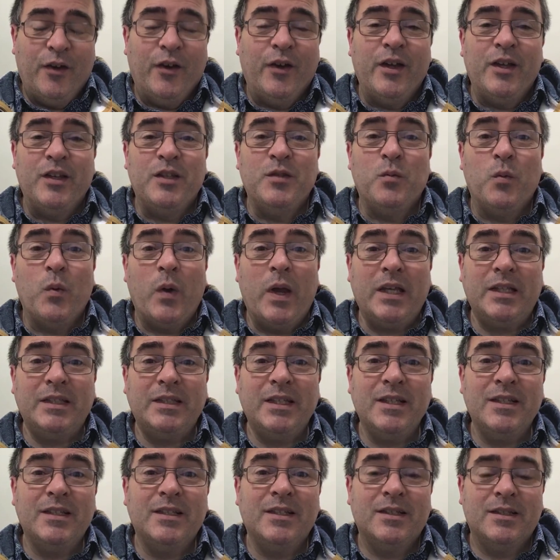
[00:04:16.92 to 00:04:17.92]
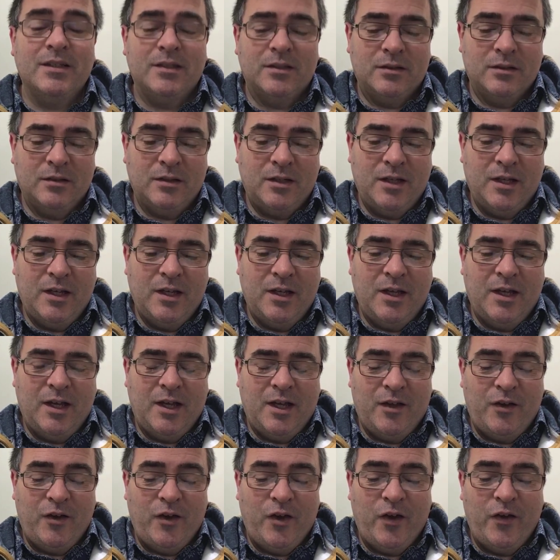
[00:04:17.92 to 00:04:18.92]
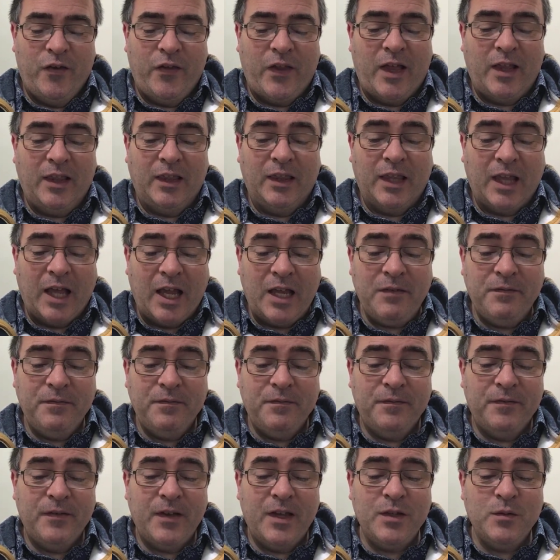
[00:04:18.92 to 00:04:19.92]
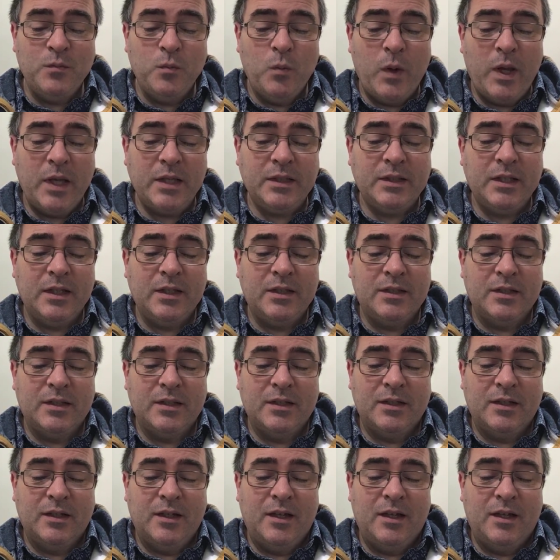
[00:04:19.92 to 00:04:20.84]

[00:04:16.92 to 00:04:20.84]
How it's wasted, and how that life is wasted.